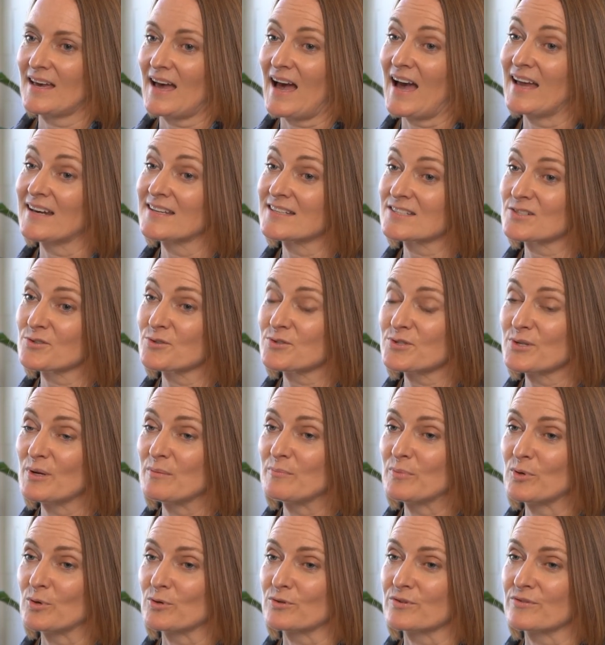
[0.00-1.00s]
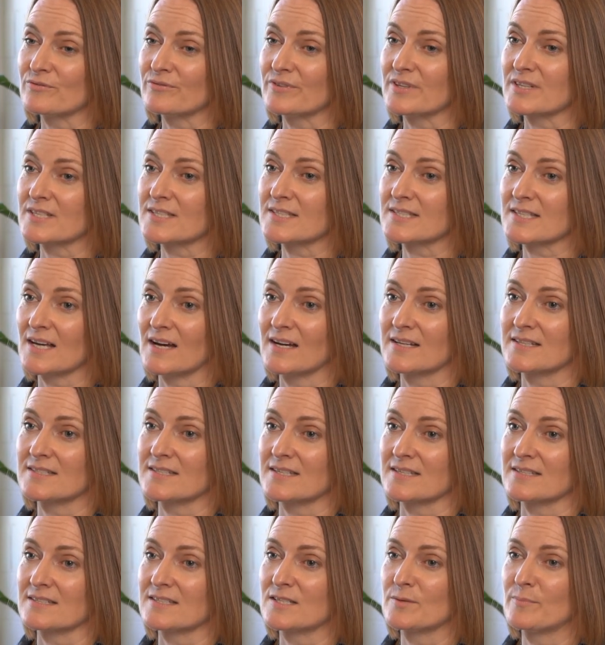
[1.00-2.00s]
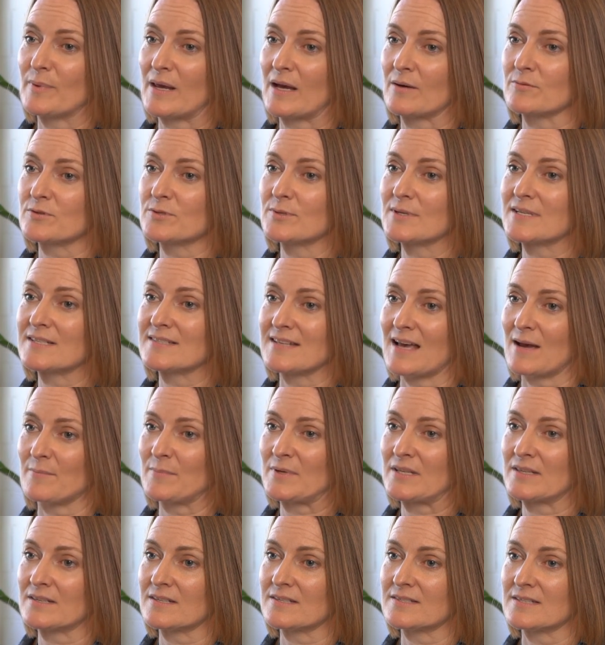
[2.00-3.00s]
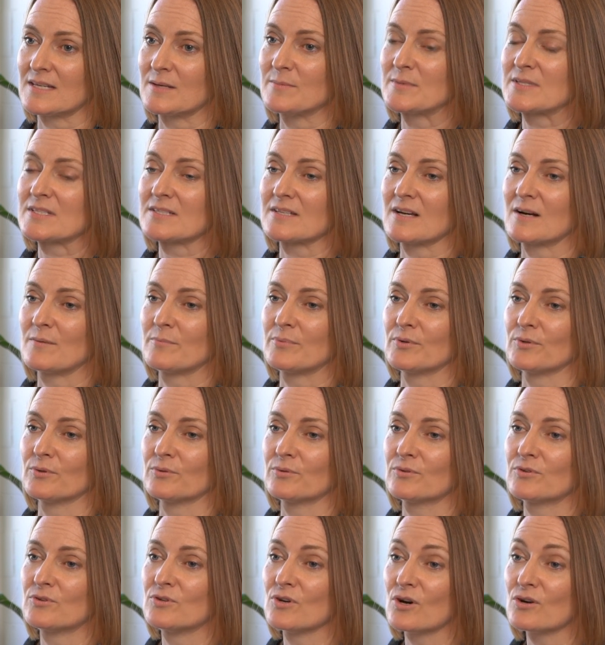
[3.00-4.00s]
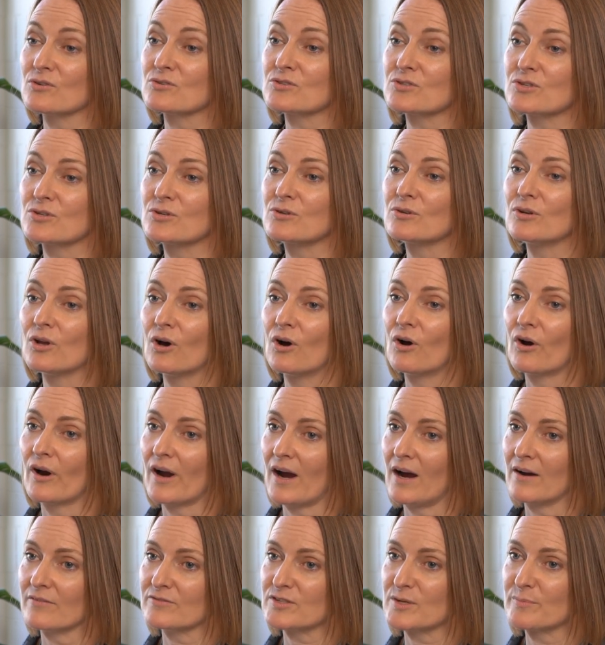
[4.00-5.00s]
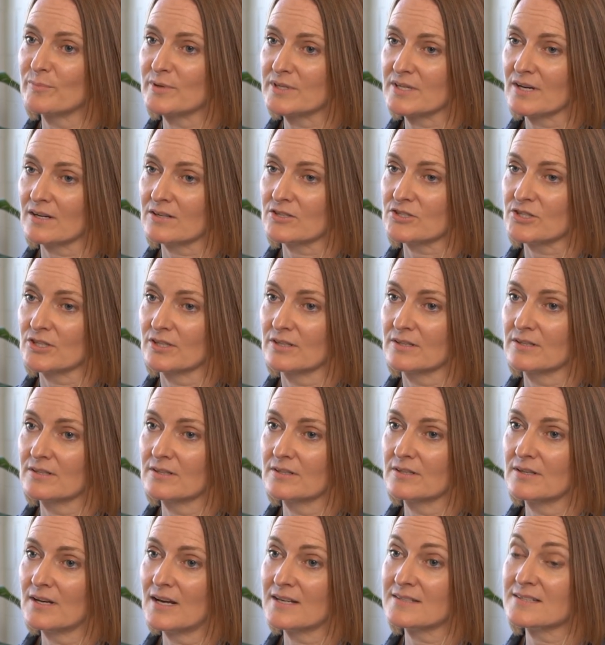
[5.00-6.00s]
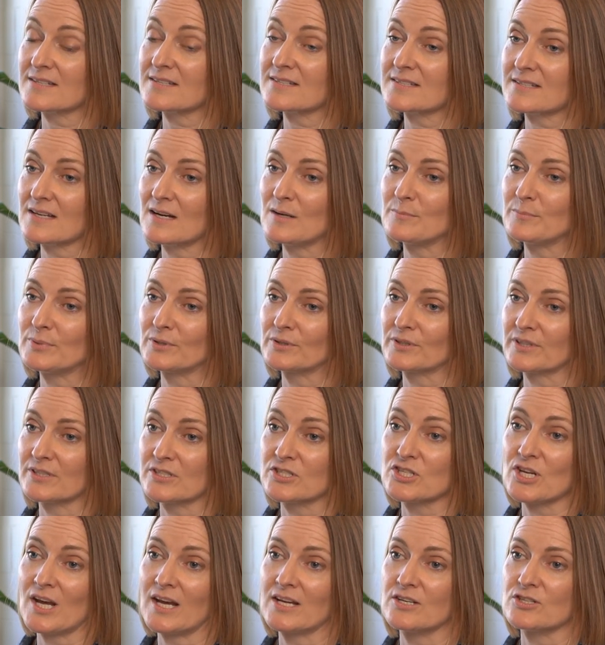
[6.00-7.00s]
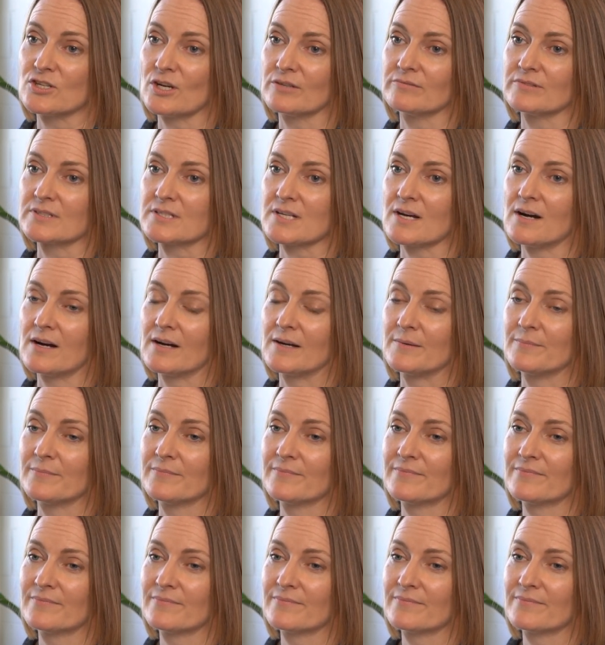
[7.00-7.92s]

And it's also important for the scientist to be able to examine the semen sample not too long after production, as a sample can change over time.